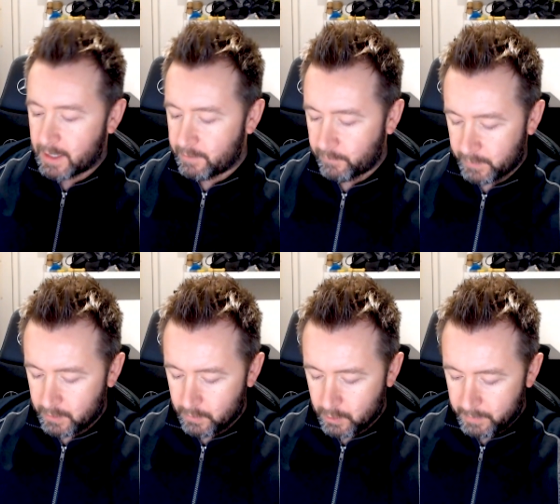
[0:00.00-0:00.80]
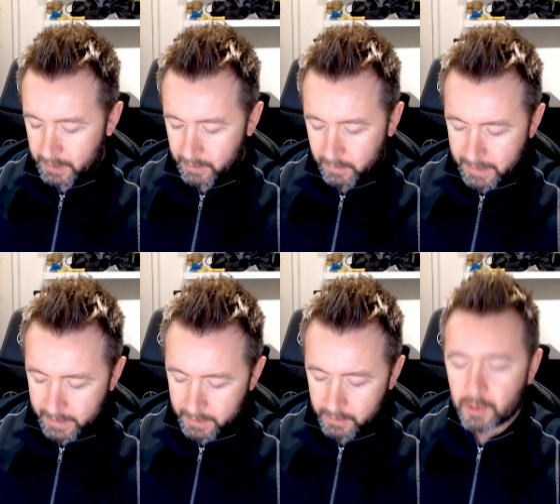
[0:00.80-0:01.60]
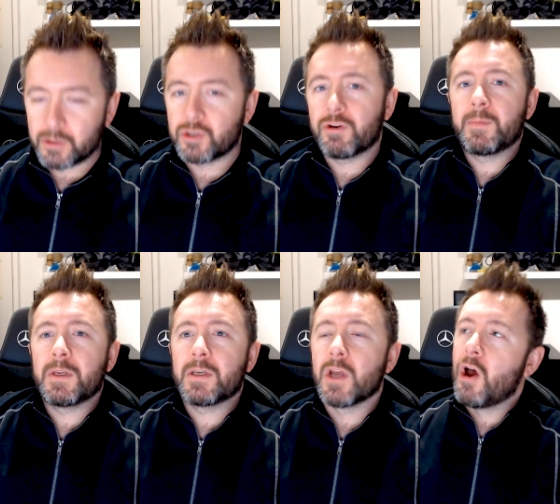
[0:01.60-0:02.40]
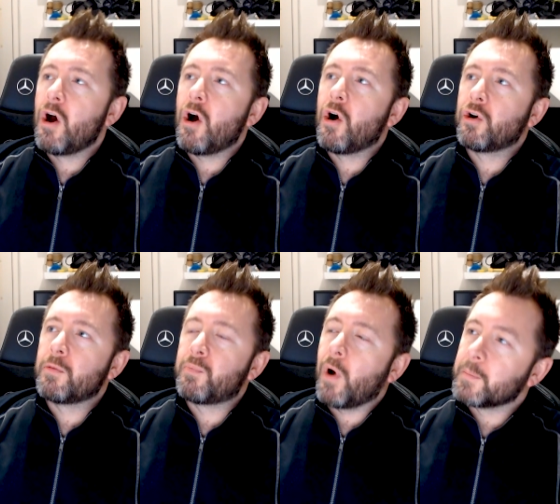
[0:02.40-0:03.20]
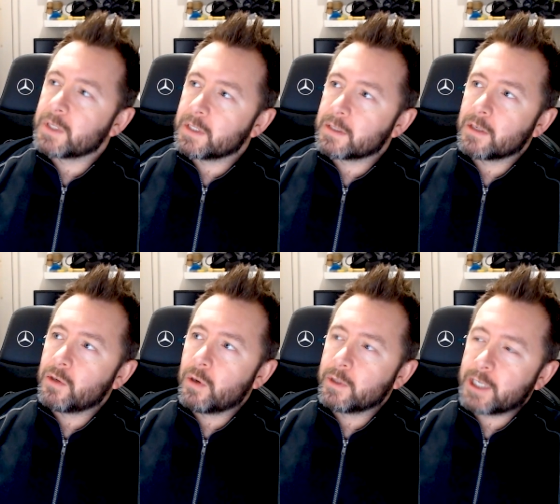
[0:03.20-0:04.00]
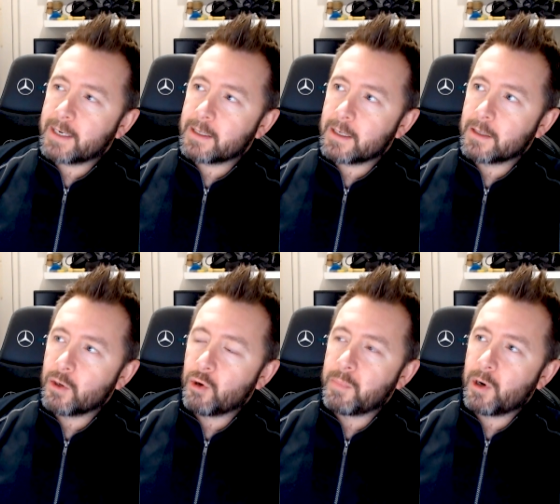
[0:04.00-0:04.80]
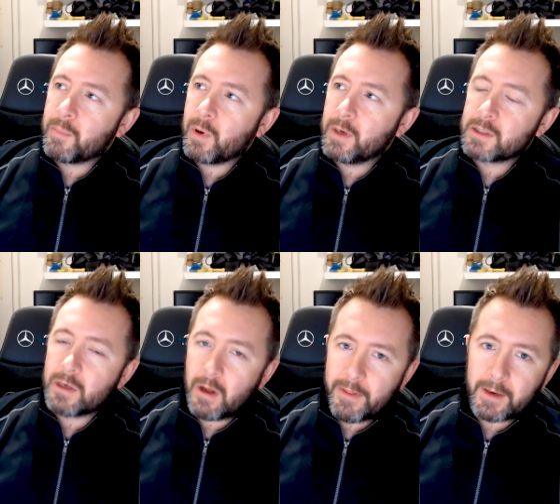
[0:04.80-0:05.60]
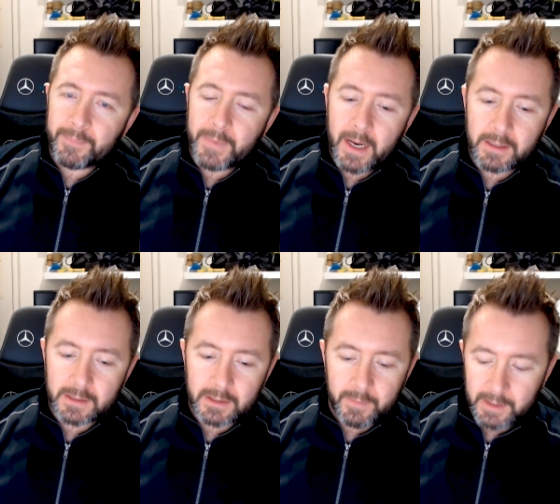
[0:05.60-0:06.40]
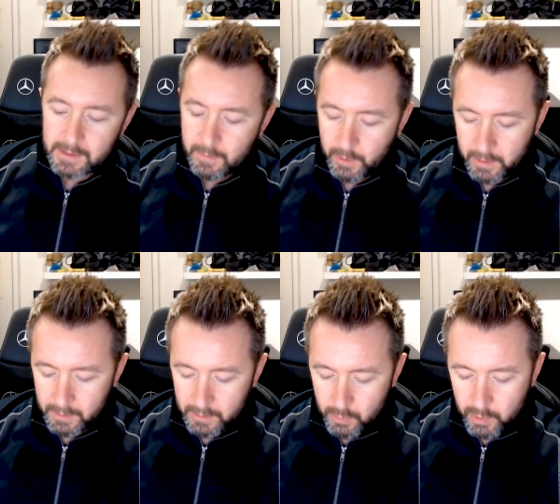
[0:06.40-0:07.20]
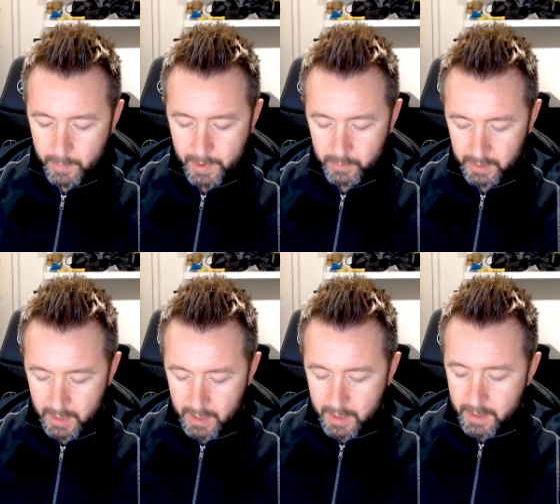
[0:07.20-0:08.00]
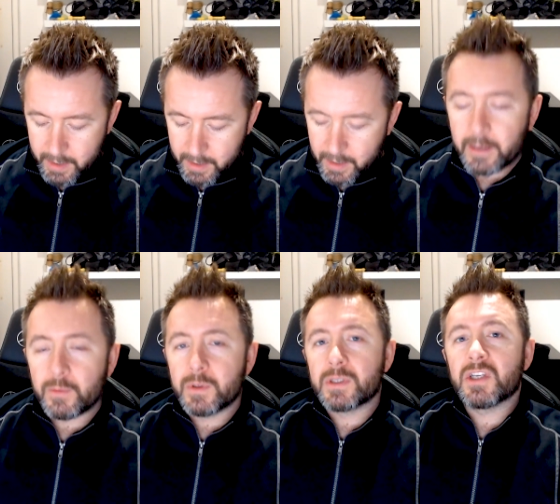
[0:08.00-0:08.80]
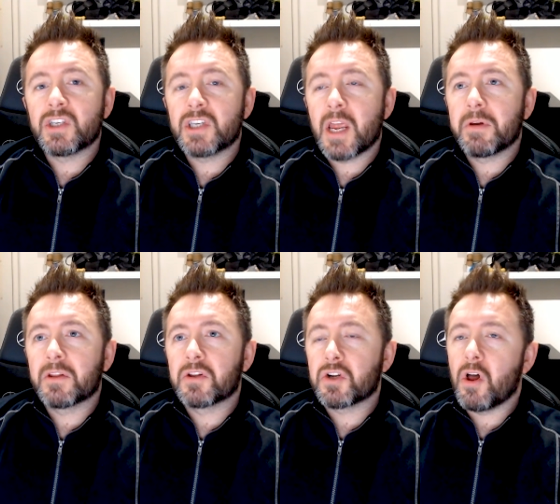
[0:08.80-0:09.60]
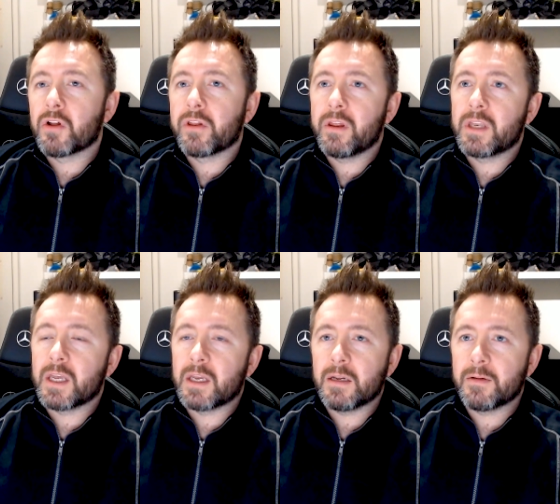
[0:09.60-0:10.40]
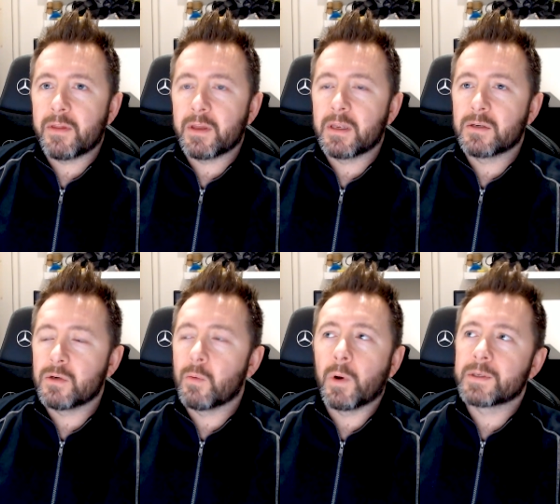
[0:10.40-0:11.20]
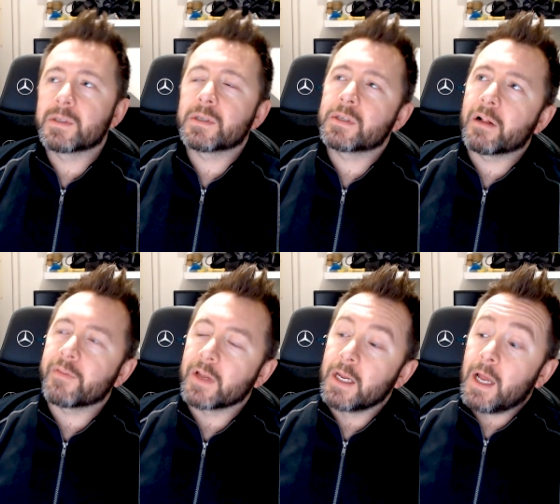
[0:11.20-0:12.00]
kind of a video. Completely unedited, unscripted, unprompted, no agenda, no bullet points, nothing. Just some things I want to talk about. I was staring at the clock the other day, thinking to oneself,